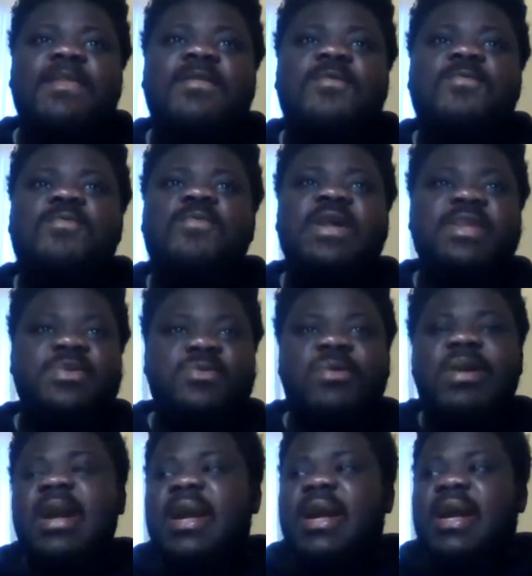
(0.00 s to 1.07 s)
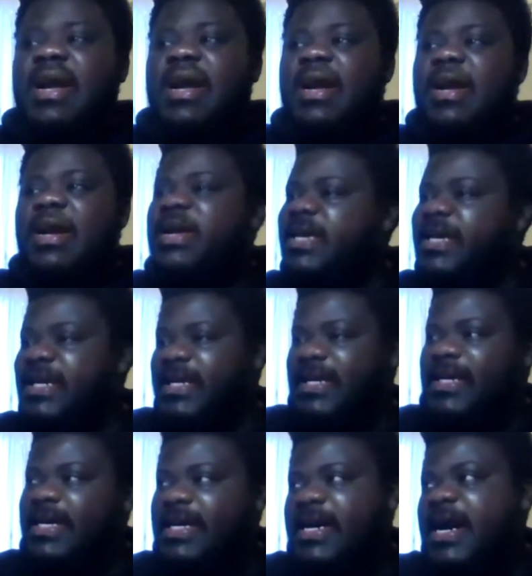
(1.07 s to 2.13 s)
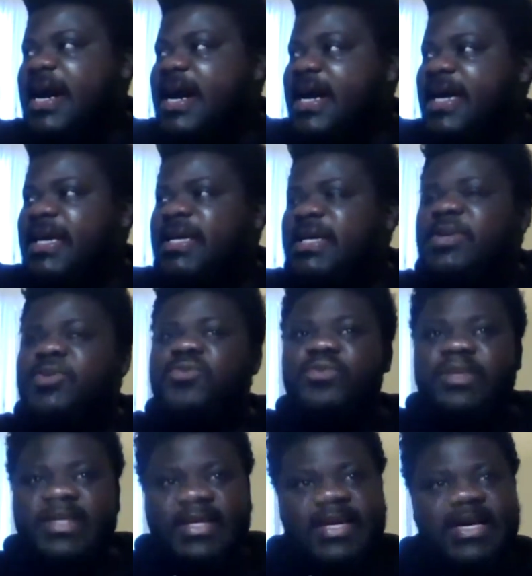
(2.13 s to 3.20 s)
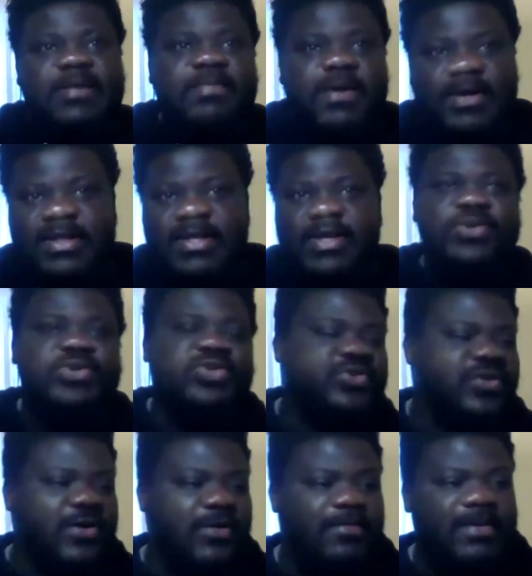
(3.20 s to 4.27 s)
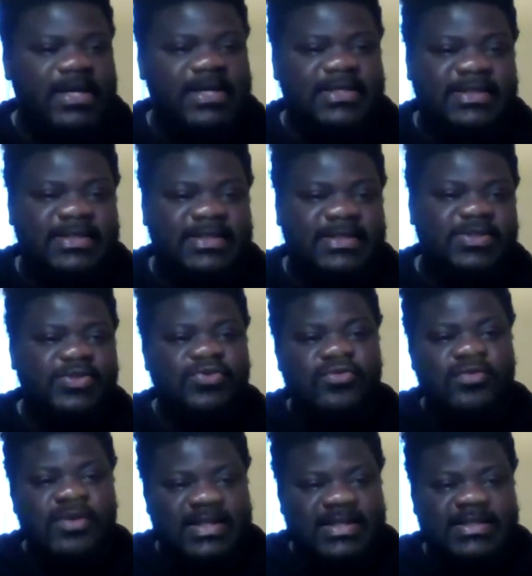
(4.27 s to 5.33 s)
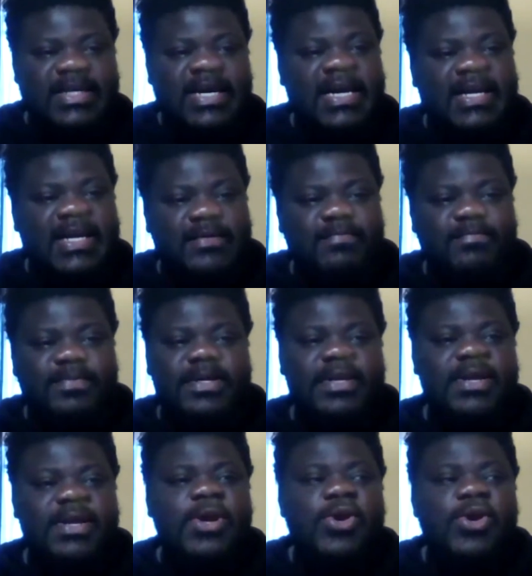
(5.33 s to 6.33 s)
when you are in AI, you hear about the usual places, US, China, but